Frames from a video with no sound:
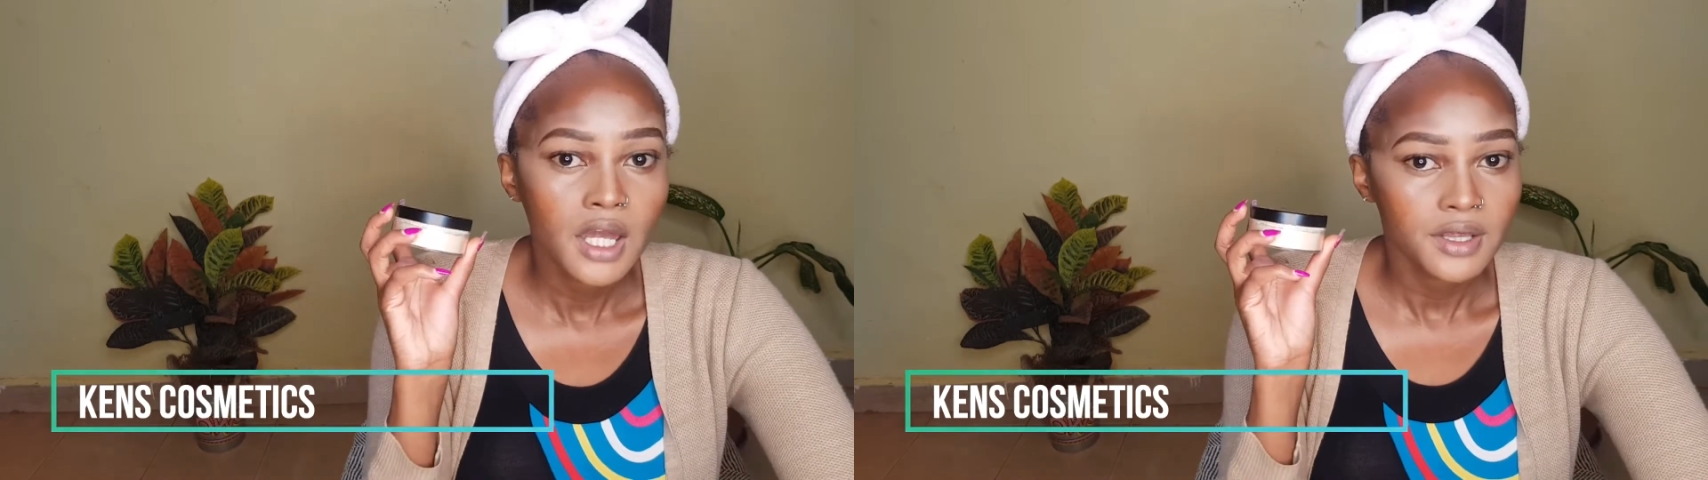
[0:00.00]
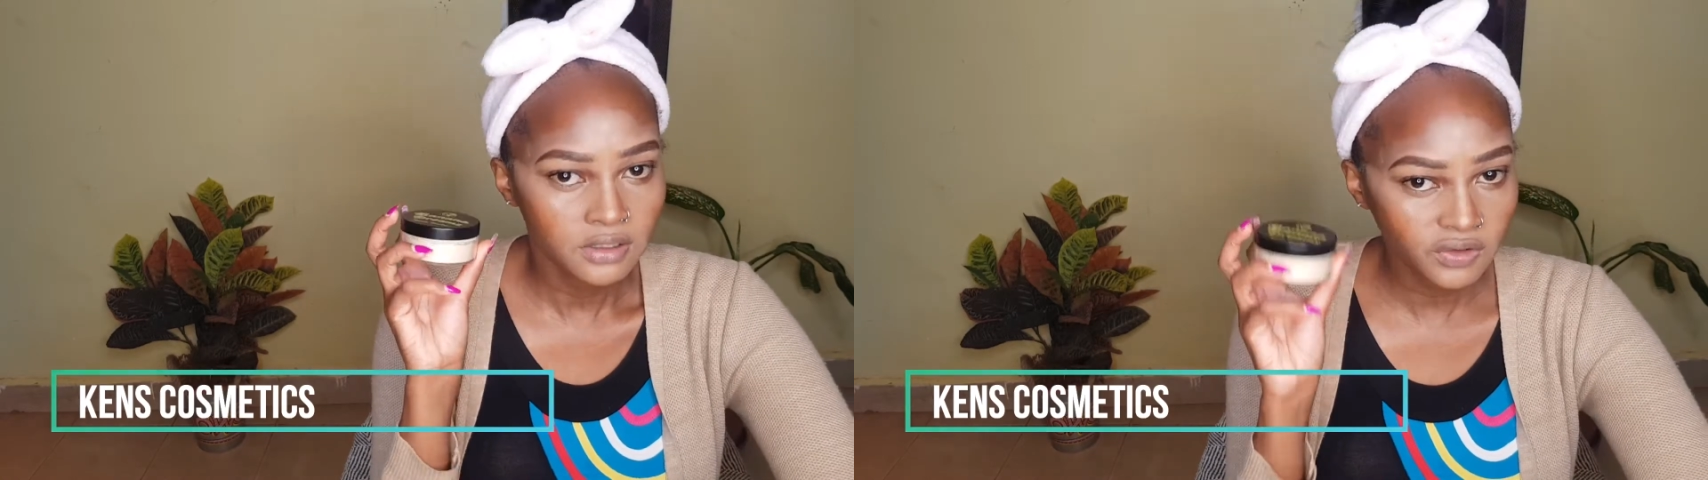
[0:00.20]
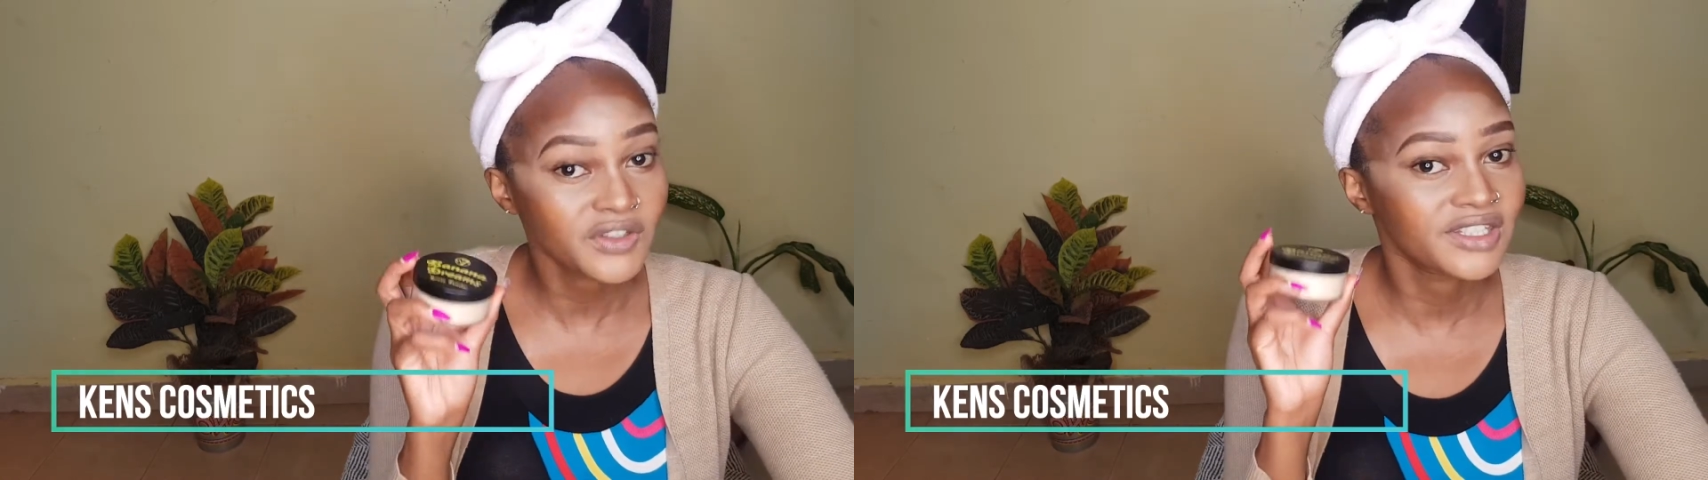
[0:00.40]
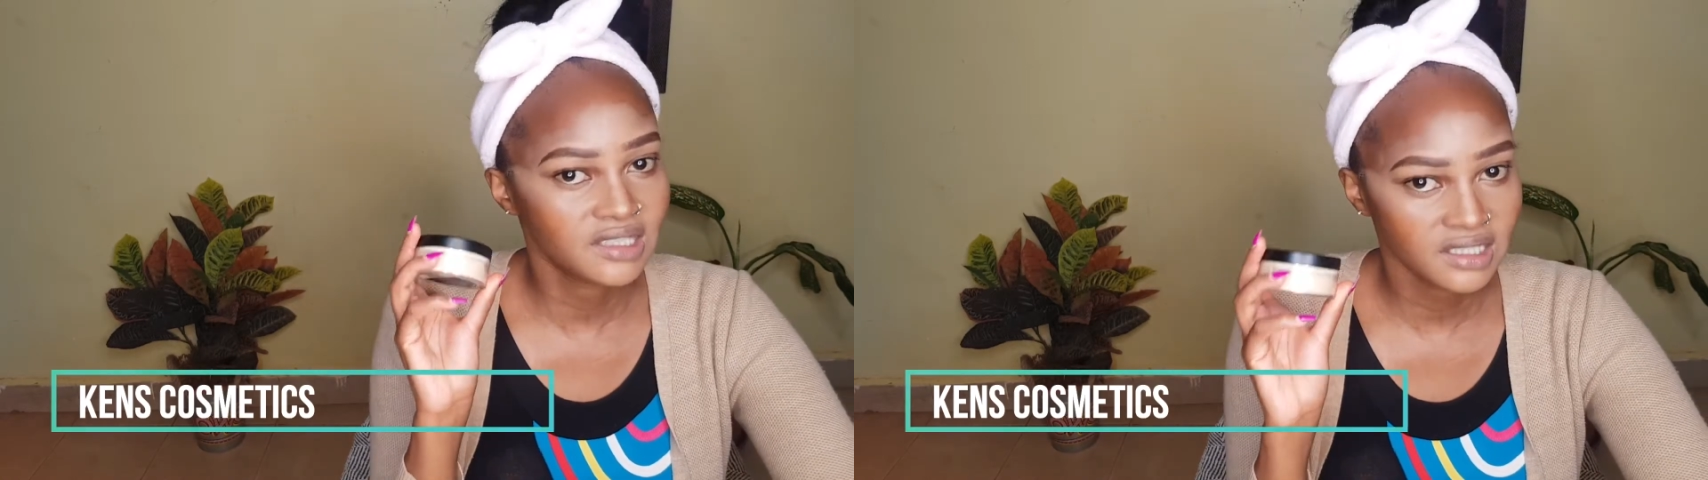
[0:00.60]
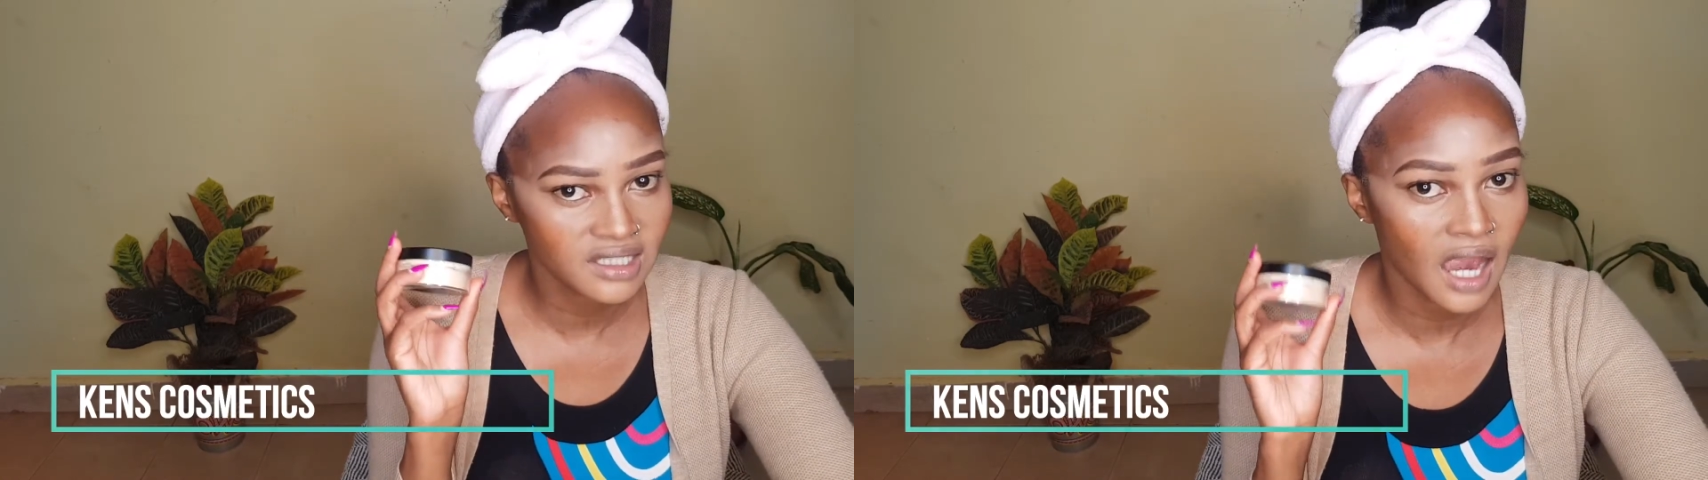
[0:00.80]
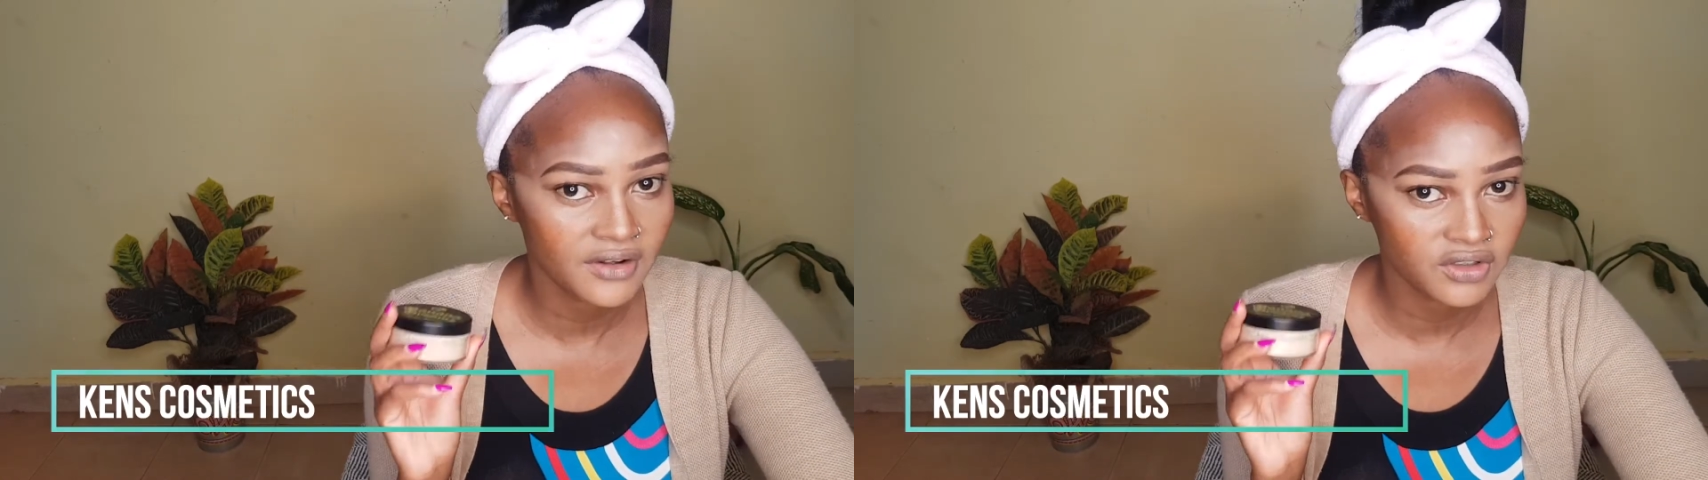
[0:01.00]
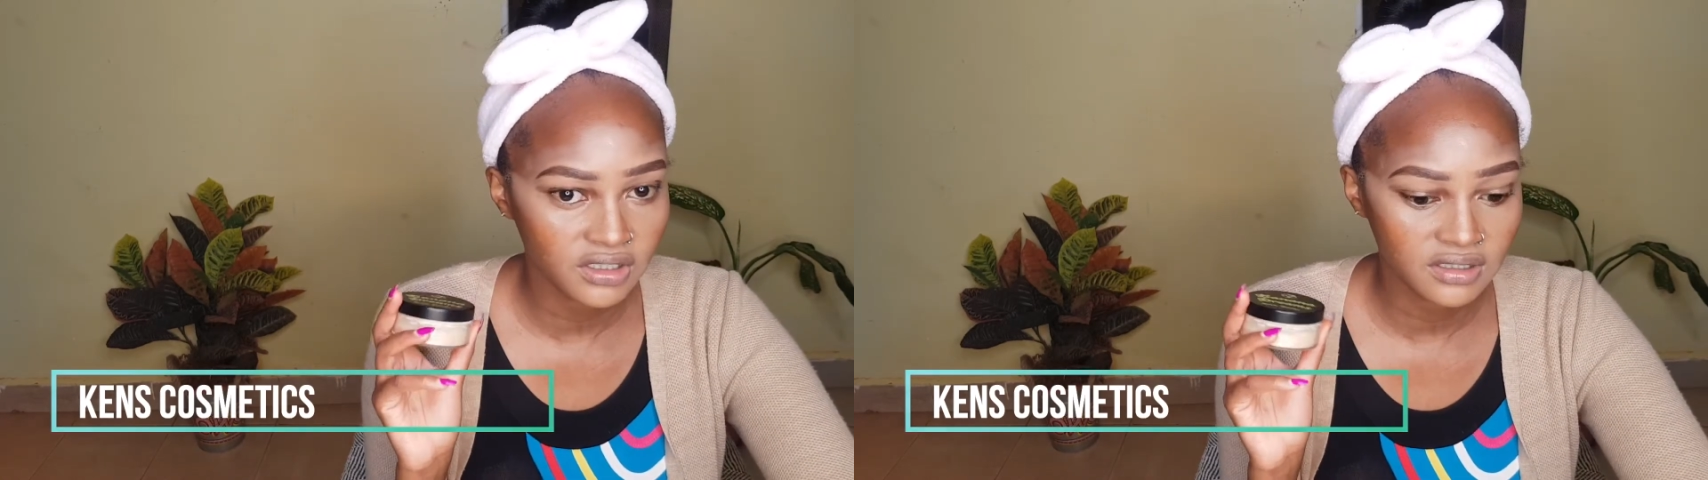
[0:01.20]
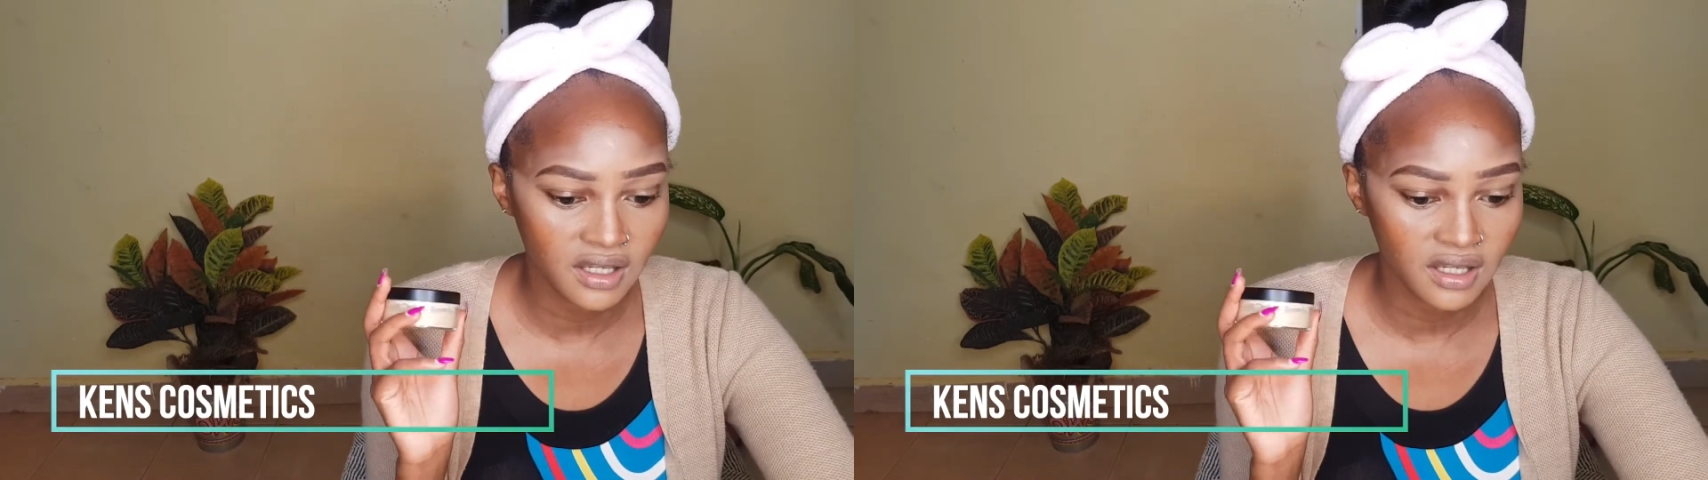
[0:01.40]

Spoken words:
This was 600